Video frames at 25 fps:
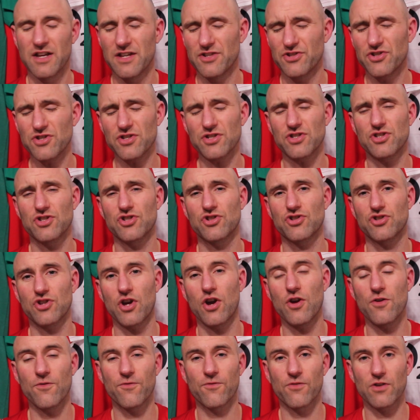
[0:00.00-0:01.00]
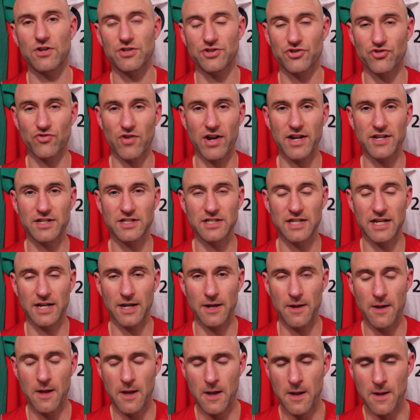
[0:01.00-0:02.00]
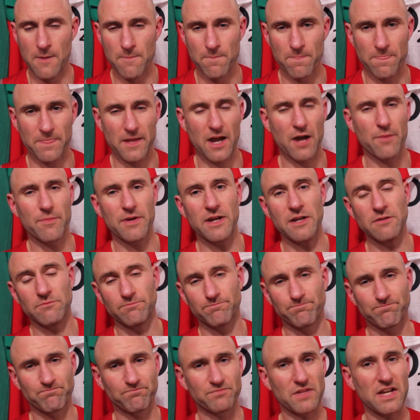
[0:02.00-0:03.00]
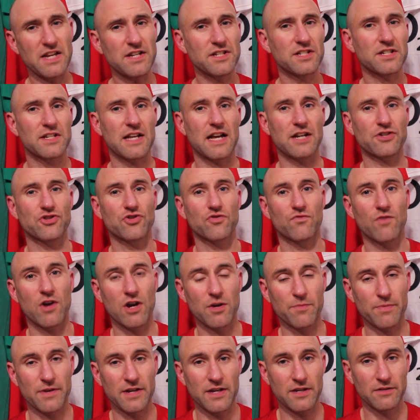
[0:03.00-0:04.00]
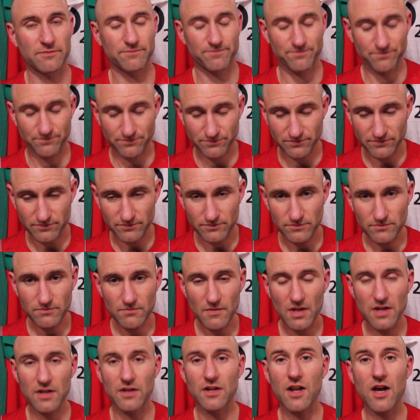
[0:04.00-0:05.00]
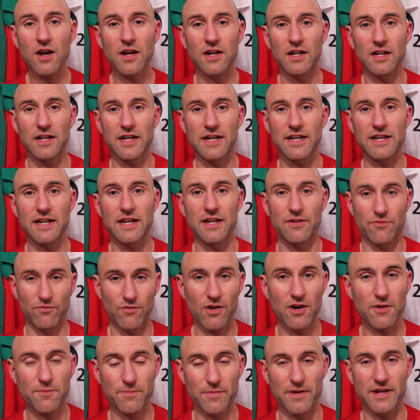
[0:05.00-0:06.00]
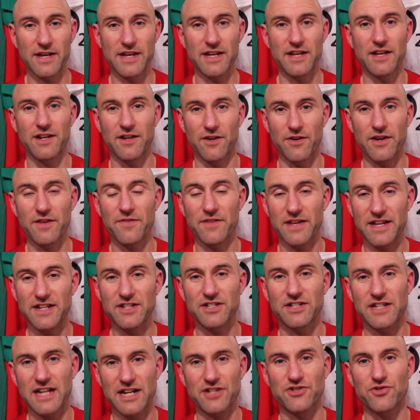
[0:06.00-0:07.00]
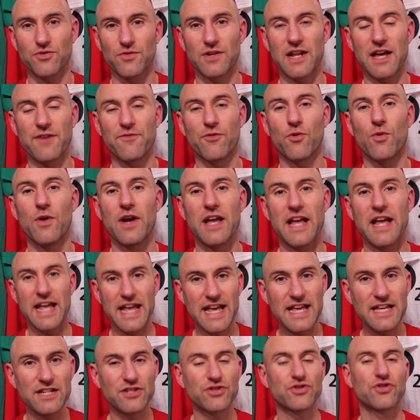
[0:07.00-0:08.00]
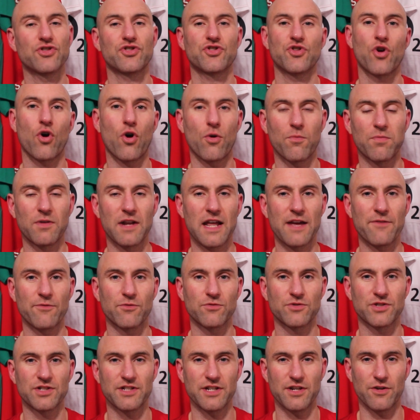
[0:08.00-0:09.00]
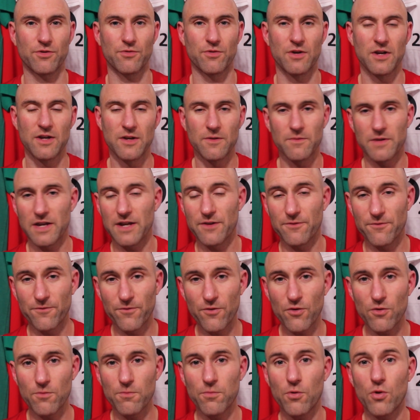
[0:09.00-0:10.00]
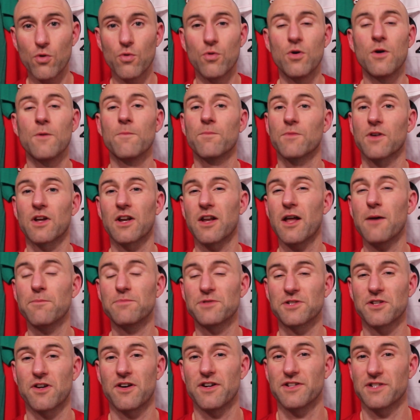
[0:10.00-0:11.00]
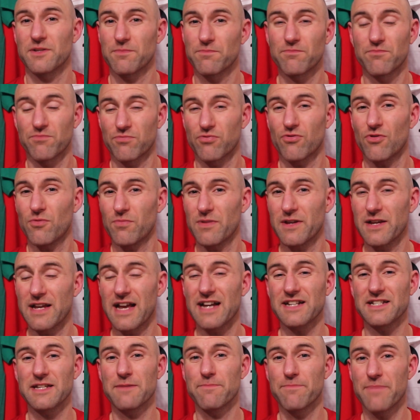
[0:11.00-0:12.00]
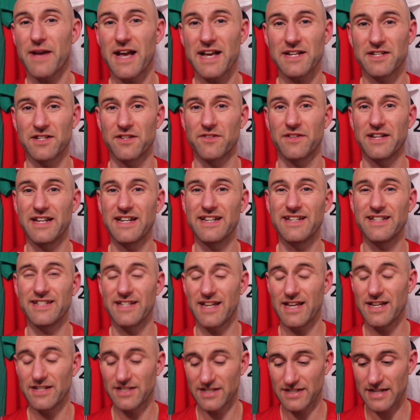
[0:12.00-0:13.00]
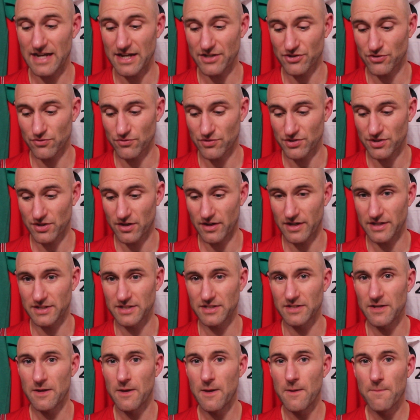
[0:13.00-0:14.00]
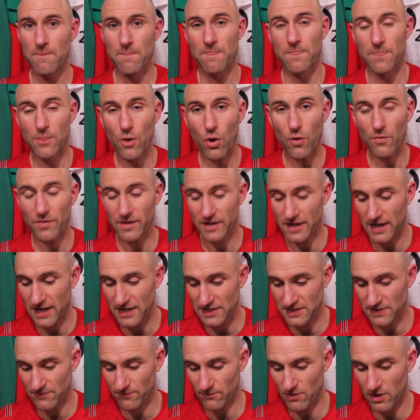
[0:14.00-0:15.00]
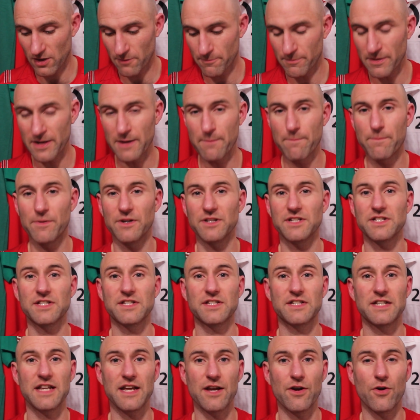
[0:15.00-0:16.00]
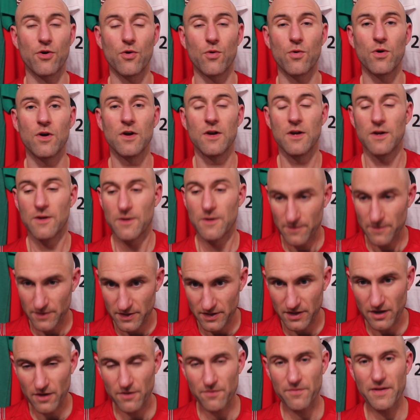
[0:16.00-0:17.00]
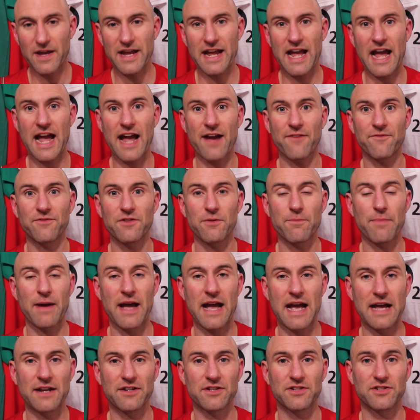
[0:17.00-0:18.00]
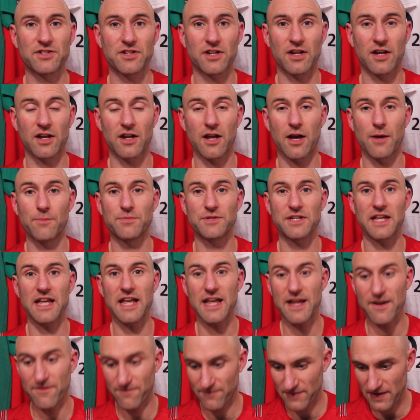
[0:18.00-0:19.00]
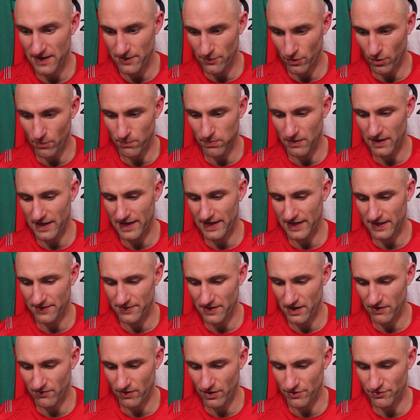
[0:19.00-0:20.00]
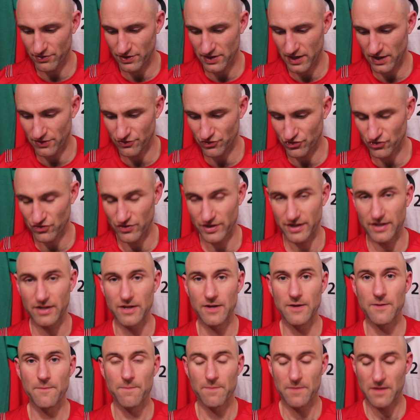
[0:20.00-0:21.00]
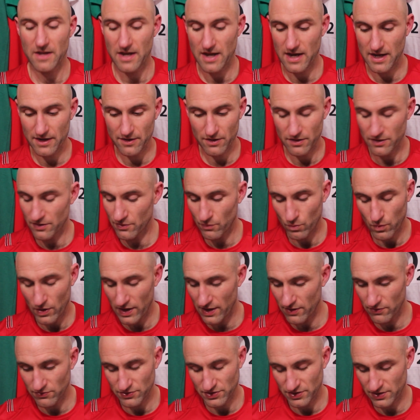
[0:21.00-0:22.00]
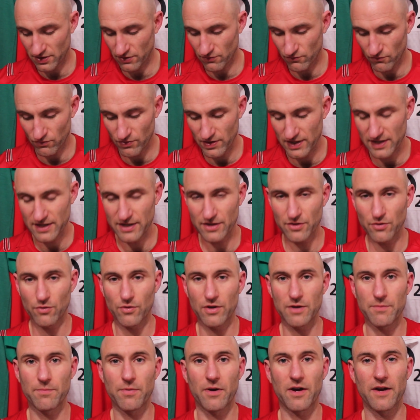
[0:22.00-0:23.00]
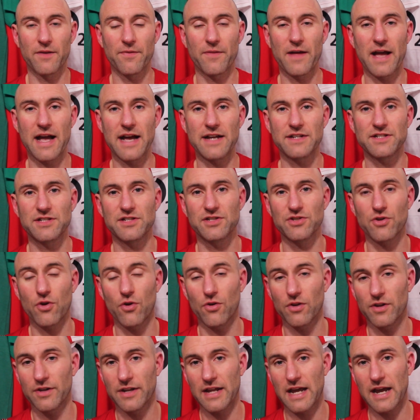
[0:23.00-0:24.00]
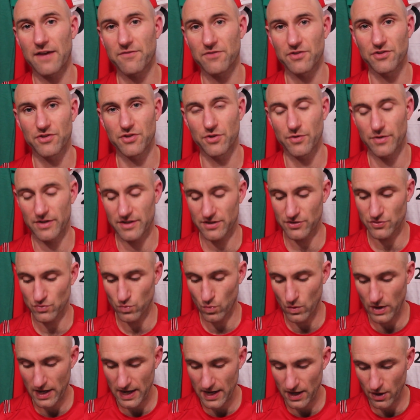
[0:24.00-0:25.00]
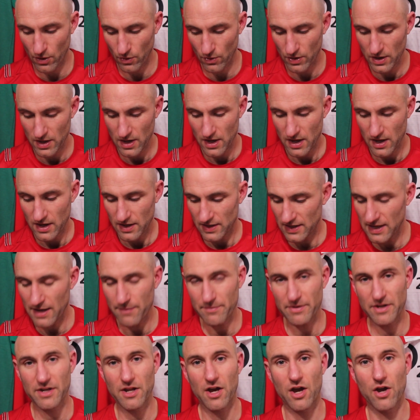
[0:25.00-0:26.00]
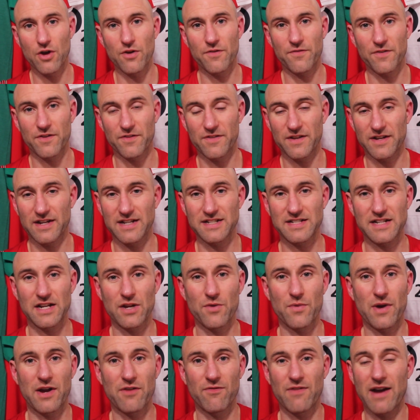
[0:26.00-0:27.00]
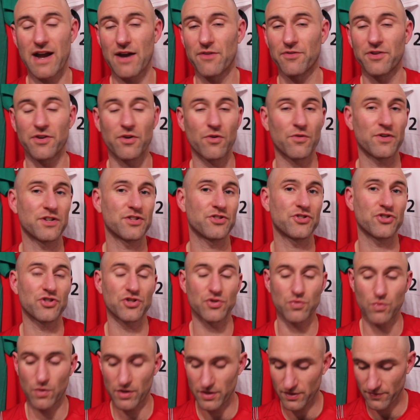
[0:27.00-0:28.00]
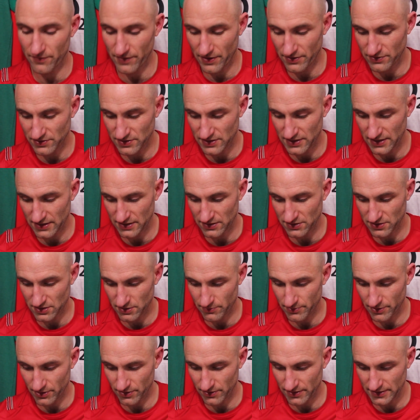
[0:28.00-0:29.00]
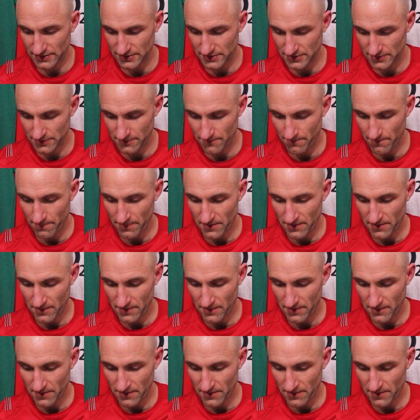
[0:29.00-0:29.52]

Just so frustrating. I mean, international rugby, luckily, in rugby, you know, the international level is the top level still. In football, club sides are probably actually better than international sides. Not the case in rugby, but still, you know, they have to pander to clubs if they're not playing in their own country. And you know, Wales, you know, really annoyed by that. Scotland have to do it as well. Let me know if you think there's any way around it, or it's just one of those things, to be honest.